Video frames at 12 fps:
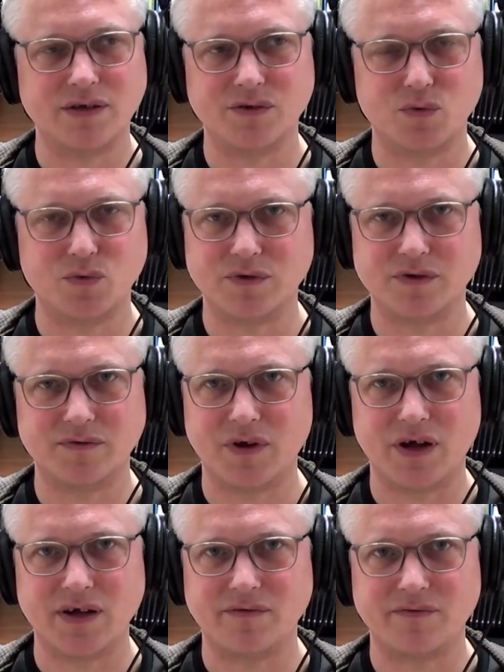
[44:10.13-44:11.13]
and continues
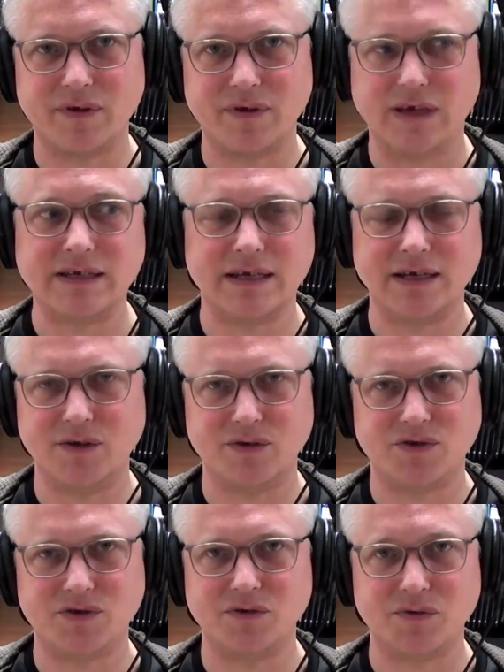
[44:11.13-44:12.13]
to. It's really
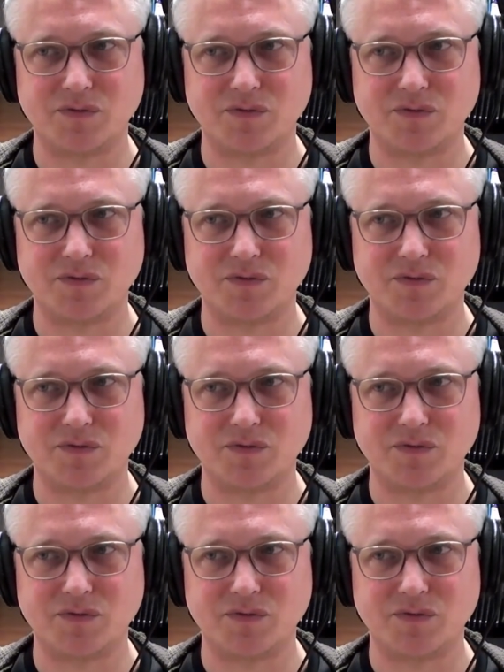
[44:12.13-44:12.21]
exciting.